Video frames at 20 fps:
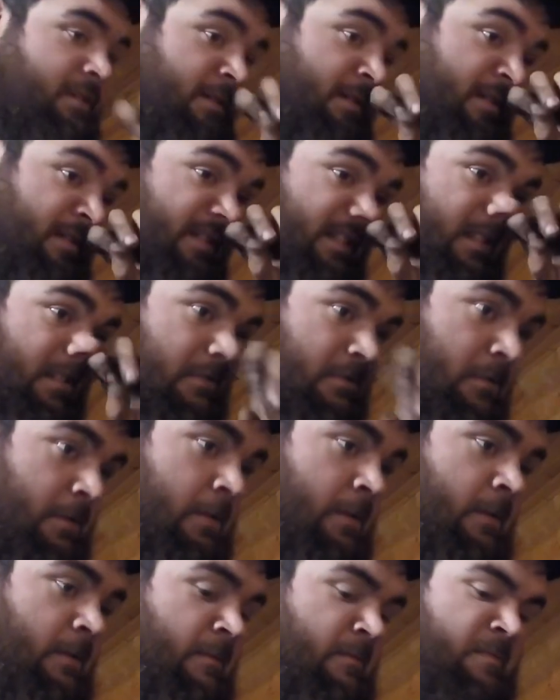So
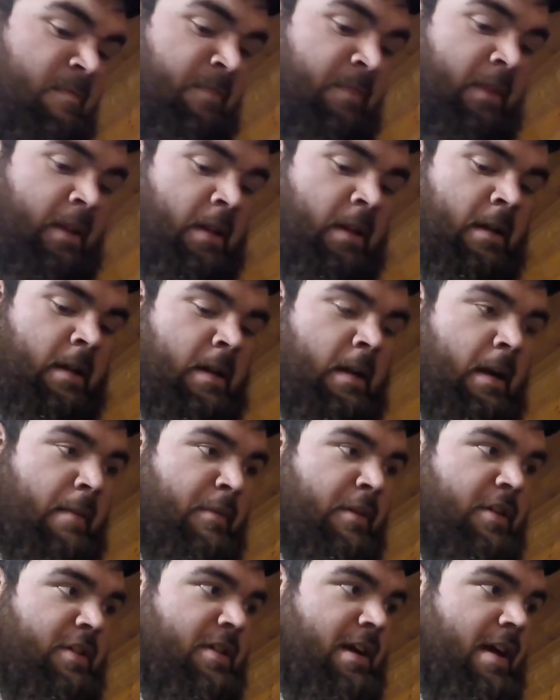I'm
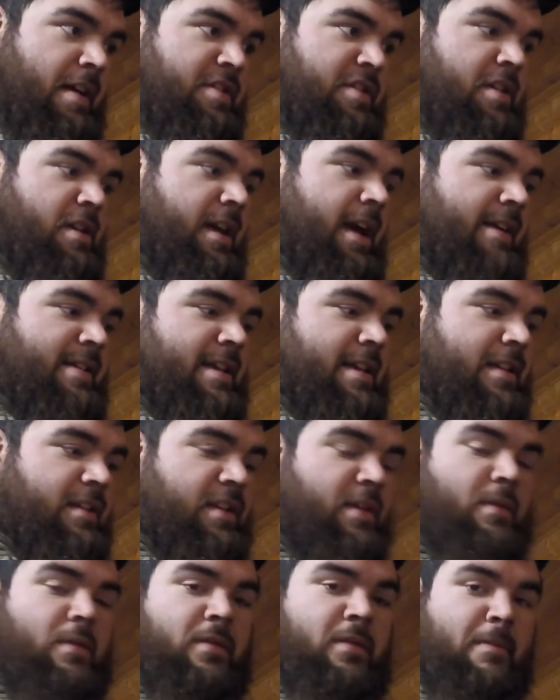going to try to show you guys how to
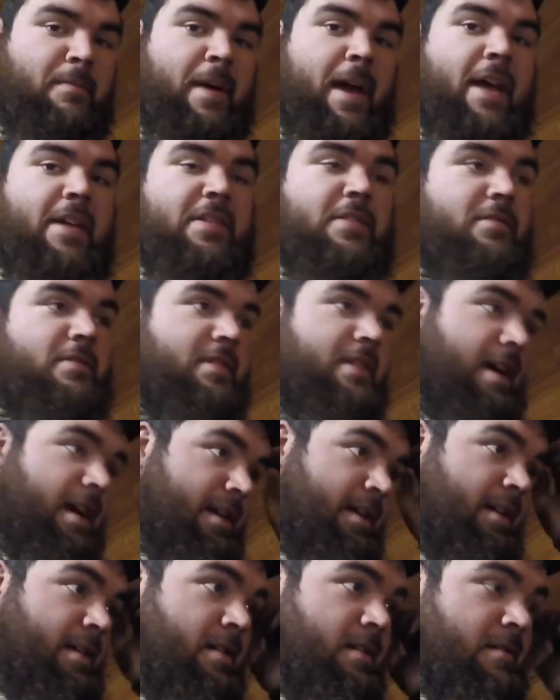do it on the passenger side
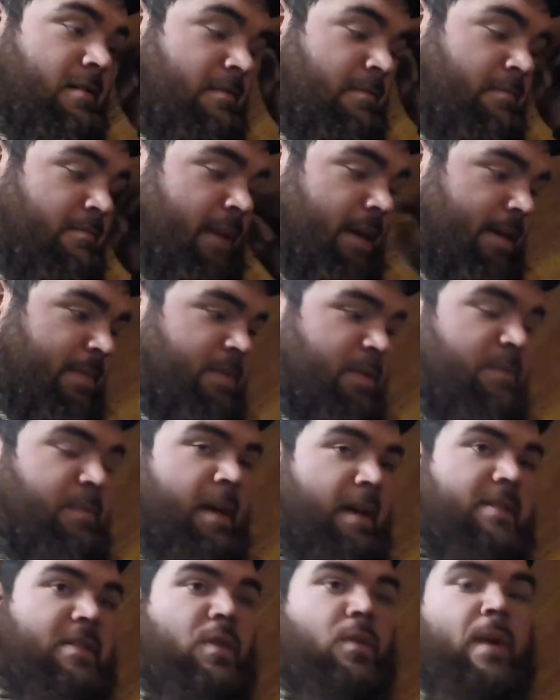here. Make some
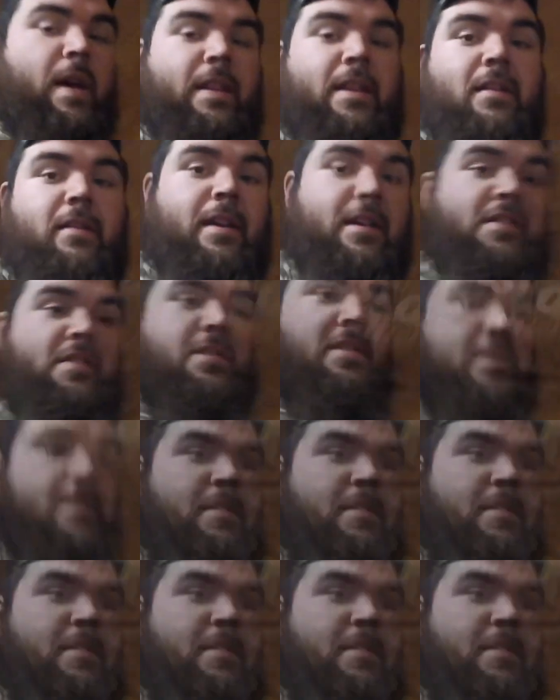space quick, and I'll get you in